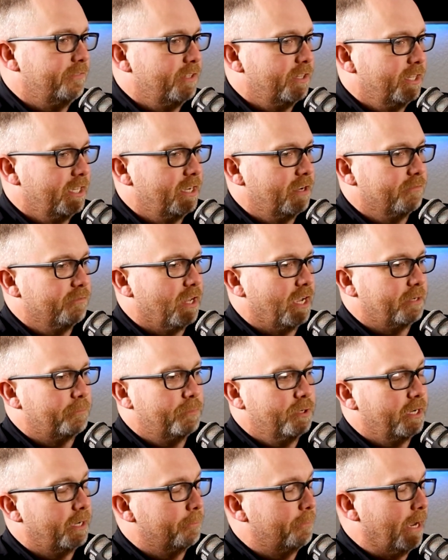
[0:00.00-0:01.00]
if you think of
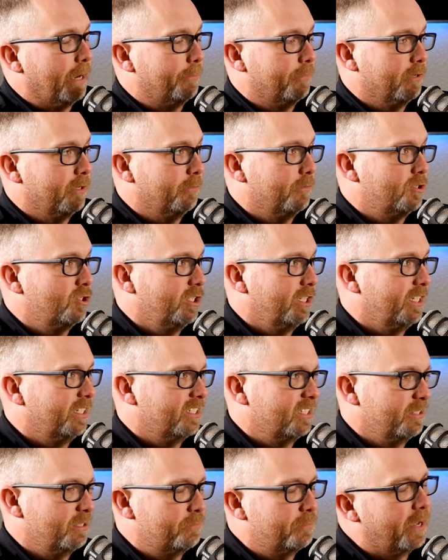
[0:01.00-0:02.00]
like putting paper in a
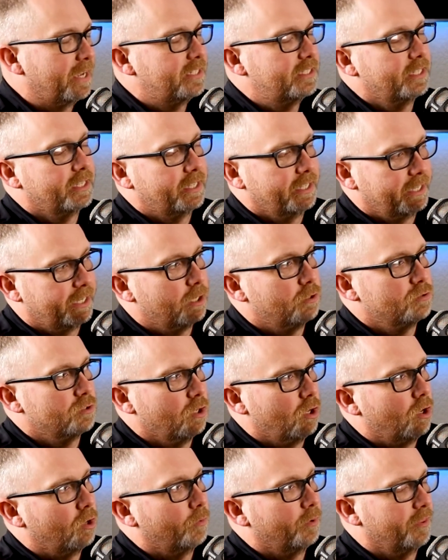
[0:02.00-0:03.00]
machine, it basically
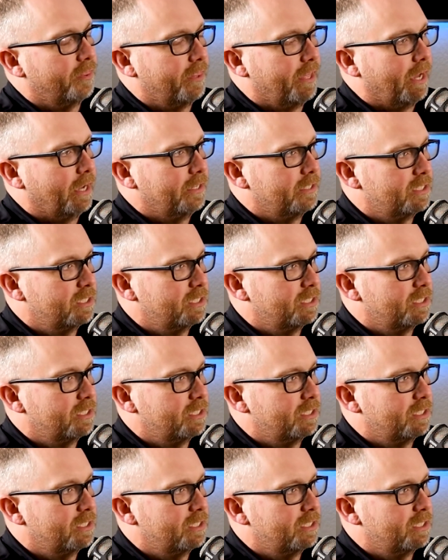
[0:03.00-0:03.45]
goes along with that.